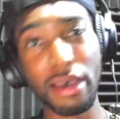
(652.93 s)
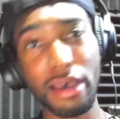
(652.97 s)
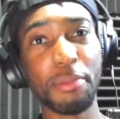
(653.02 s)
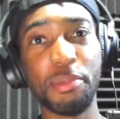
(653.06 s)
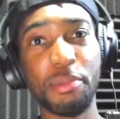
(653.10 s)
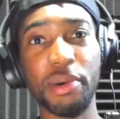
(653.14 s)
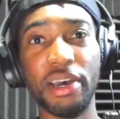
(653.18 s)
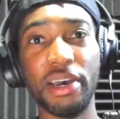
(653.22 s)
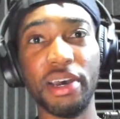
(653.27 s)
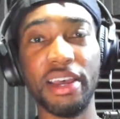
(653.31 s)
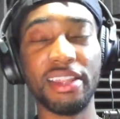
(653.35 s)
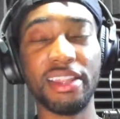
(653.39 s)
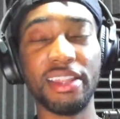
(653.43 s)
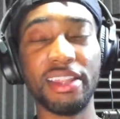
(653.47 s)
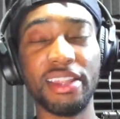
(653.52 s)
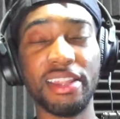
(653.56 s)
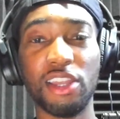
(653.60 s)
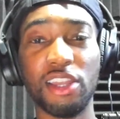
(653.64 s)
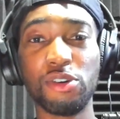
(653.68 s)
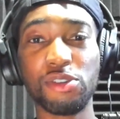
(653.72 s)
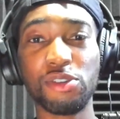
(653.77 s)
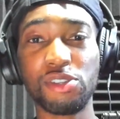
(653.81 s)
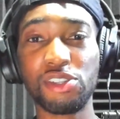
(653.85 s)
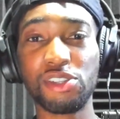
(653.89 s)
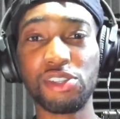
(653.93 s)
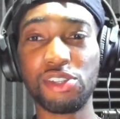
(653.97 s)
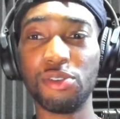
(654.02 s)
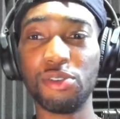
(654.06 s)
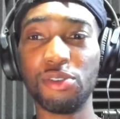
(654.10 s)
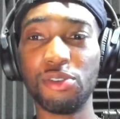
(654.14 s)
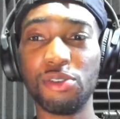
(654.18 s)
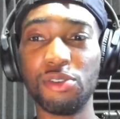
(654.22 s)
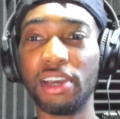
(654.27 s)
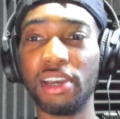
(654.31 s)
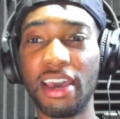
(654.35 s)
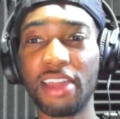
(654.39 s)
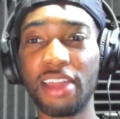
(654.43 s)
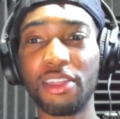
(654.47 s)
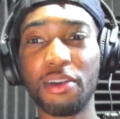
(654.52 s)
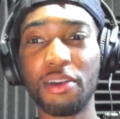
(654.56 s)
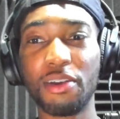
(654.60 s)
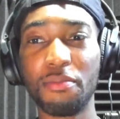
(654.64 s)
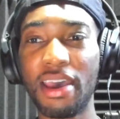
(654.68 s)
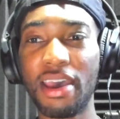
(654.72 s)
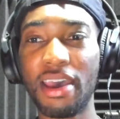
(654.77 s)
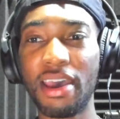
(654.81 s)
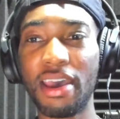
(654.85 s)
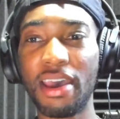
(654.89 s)
but those two together,
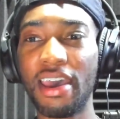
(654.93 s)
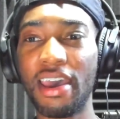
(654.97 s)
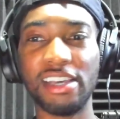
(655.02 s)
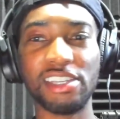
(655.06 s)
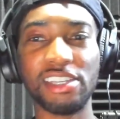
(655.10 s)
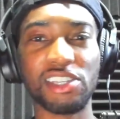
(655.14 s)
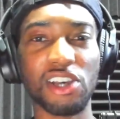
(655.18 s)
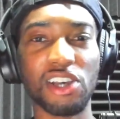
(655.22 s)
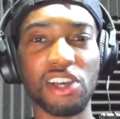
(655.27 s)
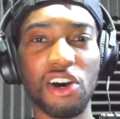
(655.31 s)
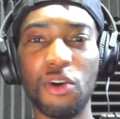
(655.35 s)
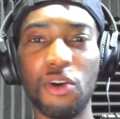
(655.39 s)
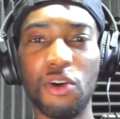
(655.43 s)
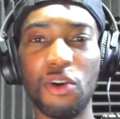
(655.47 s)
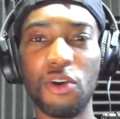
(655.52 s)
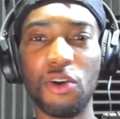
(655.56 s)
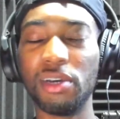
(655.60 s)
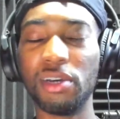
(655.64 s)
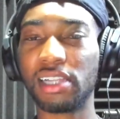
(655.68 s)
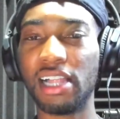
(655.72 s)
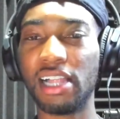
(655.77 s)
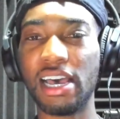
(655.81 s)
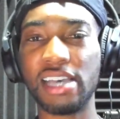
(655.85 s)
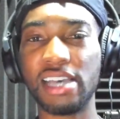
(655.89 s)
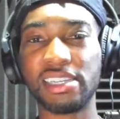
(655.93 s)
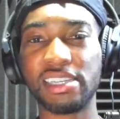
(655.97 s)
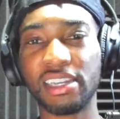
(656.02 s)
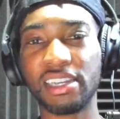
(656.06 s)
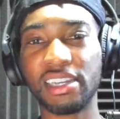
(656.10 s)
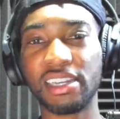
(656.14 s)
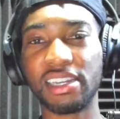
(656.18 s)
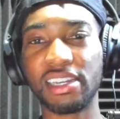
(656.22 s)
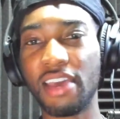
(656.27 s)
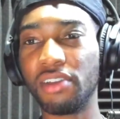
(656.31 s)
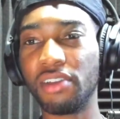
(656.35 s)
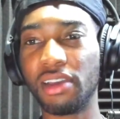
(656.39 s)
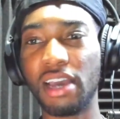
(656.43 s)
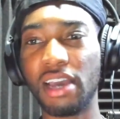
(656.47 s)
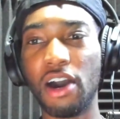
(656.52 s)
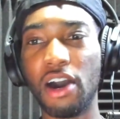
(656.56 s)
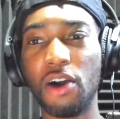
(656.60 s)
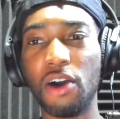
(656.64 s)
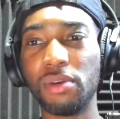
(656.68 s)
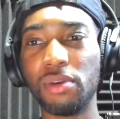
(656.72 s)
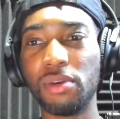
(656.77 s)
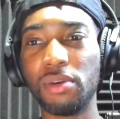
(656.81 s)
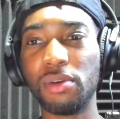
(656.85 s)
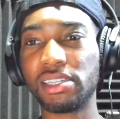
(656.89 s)
man, is always classic. They've
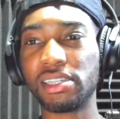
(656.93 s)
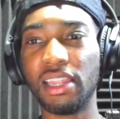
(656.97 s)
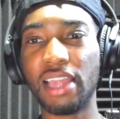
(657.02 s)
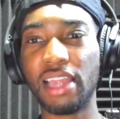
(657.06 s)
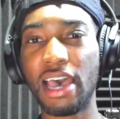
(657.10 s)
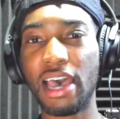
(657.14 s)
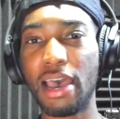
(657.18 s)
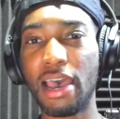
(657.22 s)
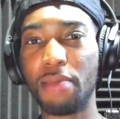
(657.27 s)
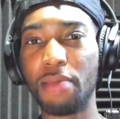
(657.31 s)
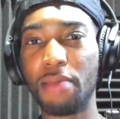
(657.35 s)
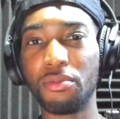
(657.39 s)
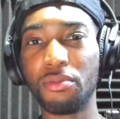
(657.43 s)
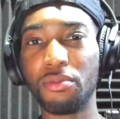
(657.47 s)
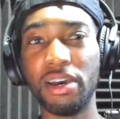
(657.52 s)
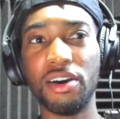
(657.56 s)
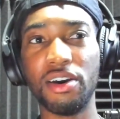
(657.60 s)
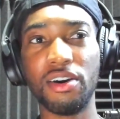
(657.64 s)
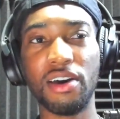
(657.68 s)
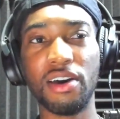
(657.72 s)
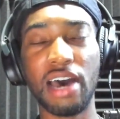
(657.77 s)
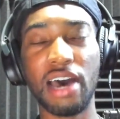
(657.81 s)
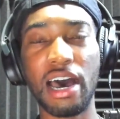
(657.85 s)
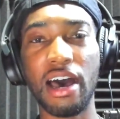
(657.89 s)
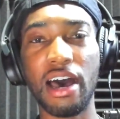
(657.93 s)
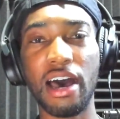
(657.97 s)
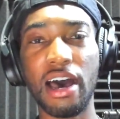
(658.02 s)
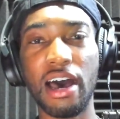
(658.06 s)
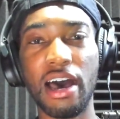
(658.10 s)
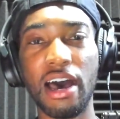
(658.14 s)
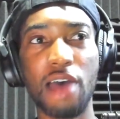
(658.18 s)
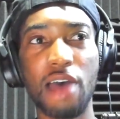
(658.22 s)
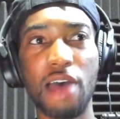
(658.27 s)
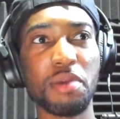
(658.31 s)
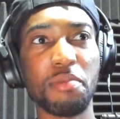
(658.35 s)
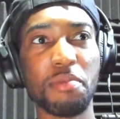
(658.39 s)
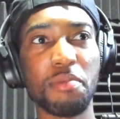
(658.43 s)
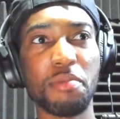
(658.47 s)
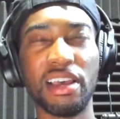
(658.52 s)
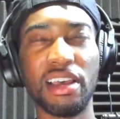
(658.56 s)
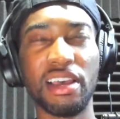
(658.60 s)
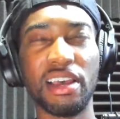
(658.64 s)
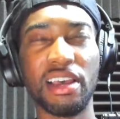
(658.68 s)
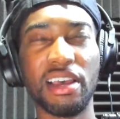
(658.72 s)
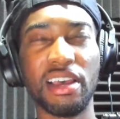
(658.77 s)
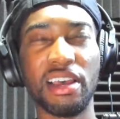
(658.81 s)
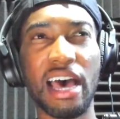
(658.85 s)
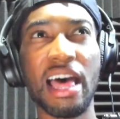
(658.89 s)
always collab well. I remember
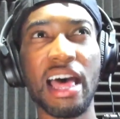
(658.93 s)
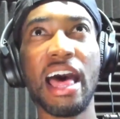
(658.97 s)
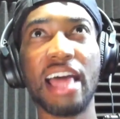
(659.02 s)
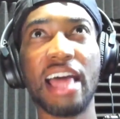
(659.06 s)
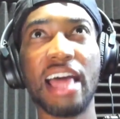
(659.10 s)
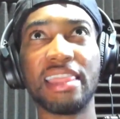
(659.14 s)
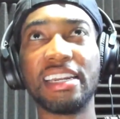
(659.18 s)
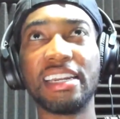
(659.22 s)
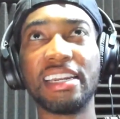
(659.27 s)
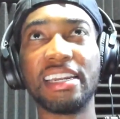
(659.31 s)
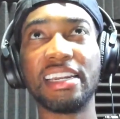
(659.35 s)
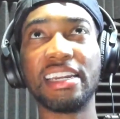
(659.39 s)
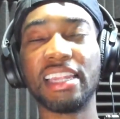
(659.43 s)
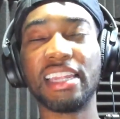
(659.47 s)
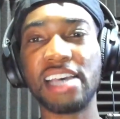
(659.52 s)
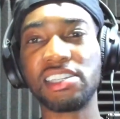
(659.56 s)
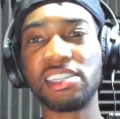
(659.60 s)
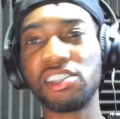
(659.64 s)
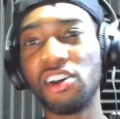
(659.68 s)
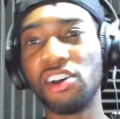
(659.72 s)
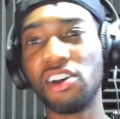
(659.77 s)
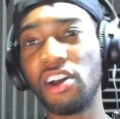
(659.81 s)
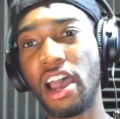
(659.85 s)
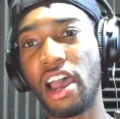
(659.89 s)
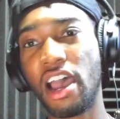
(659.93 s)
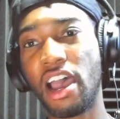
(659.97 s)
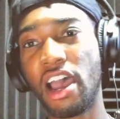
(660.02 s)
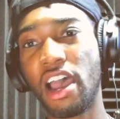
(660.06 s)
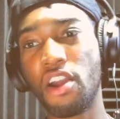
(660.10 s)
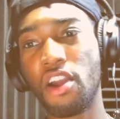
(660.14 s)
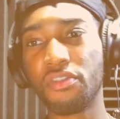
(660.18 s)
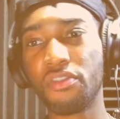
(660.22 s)
I think the last song I heard